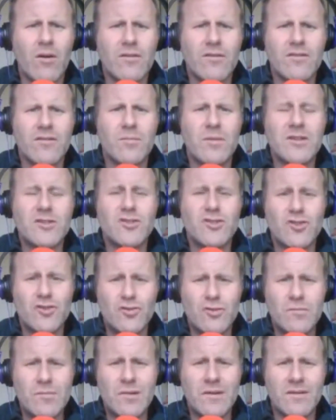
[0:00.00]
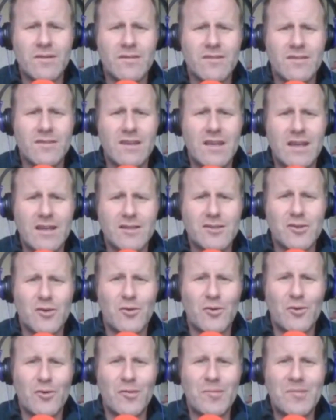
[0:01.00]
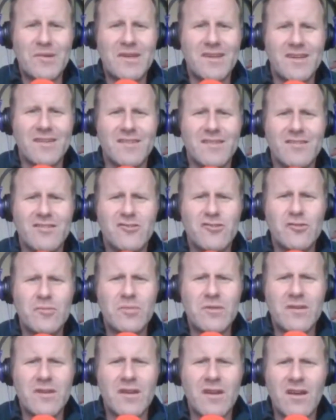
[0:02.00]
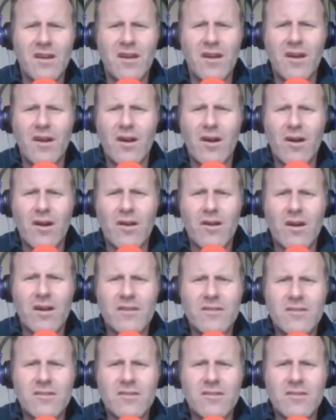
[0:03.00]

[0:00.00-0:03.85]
also spelled tube, C-H-O-O-B, is a stupid or